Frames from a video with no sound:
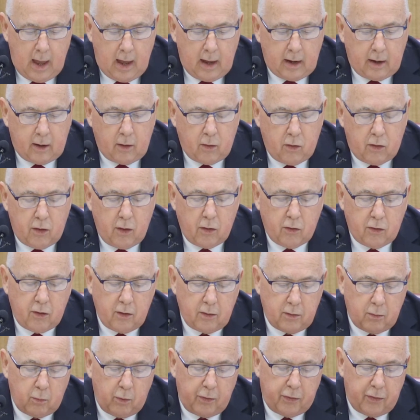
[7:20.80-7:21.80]

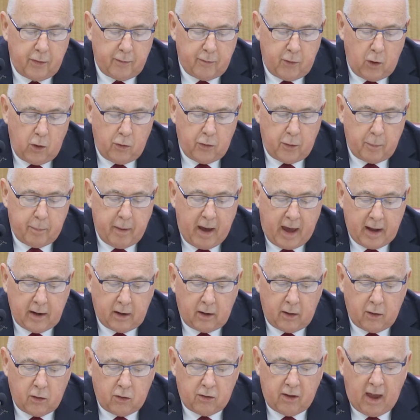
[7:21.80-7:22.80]
Consistent with the view the
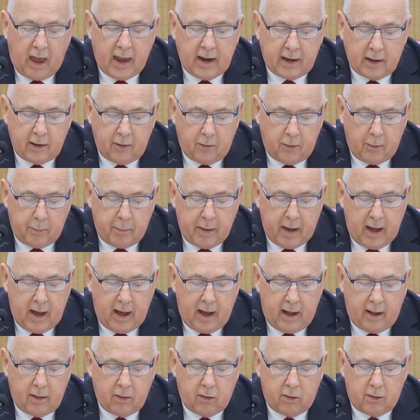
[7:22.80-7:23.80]
panel has taken in the
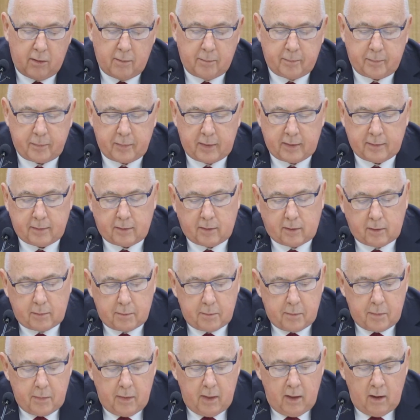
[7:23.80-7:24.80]
past,
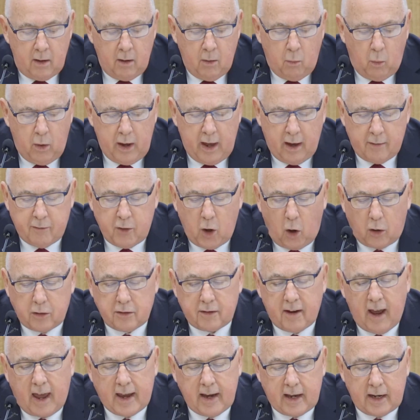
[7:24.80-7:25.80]
we have not
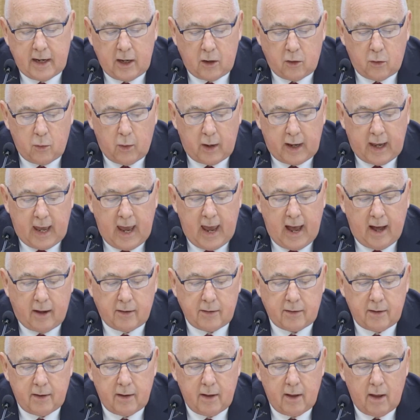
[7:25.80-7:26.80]
taken into
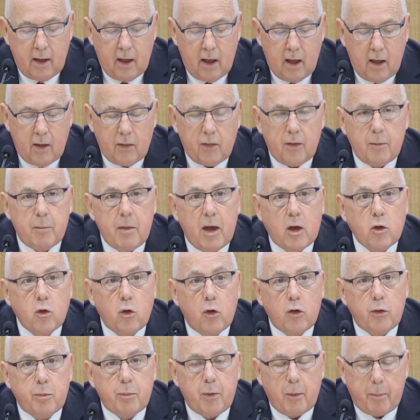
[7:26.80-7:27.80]
account the
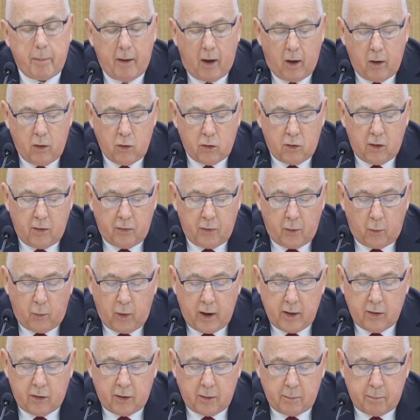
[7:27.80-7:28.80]
measures proposed in the
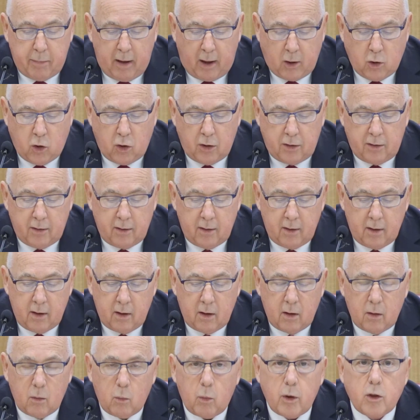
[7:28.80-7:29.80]
recent budget
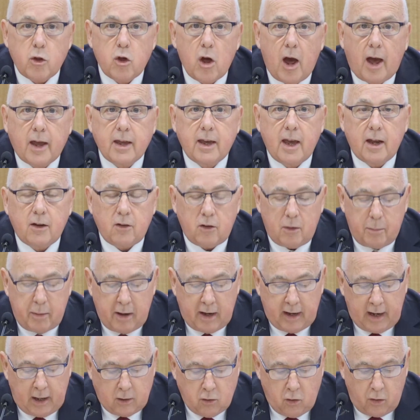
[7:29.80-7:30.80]
which are yet to
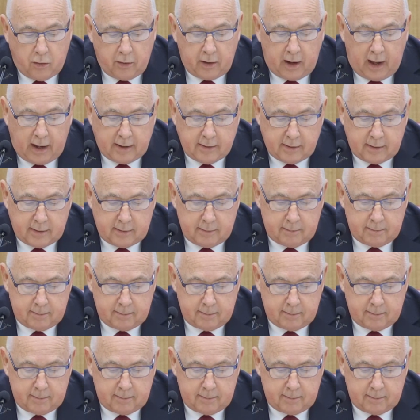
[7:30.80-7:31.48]
be legislated.